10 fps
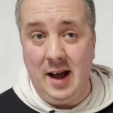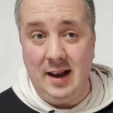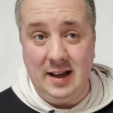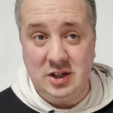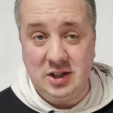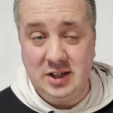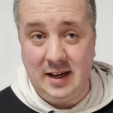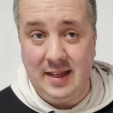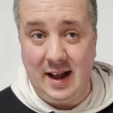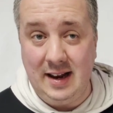let's just
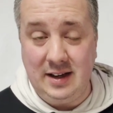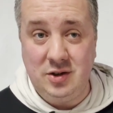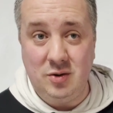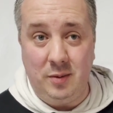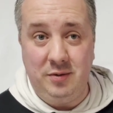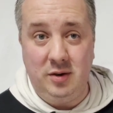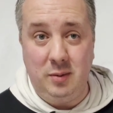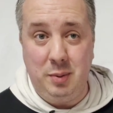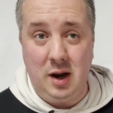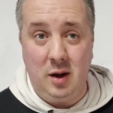say that lease drops
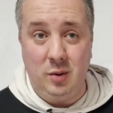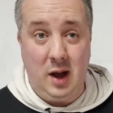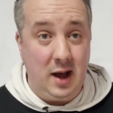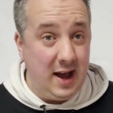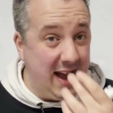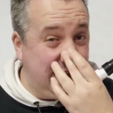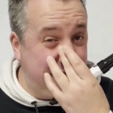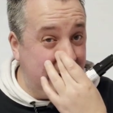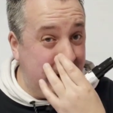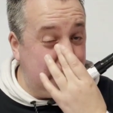to below
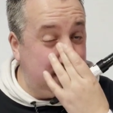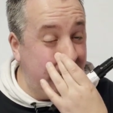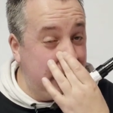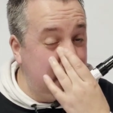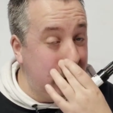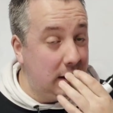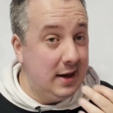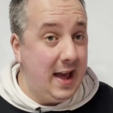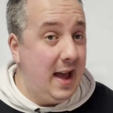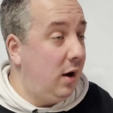80 years,
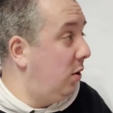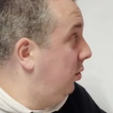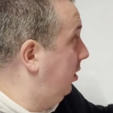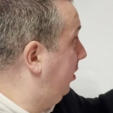now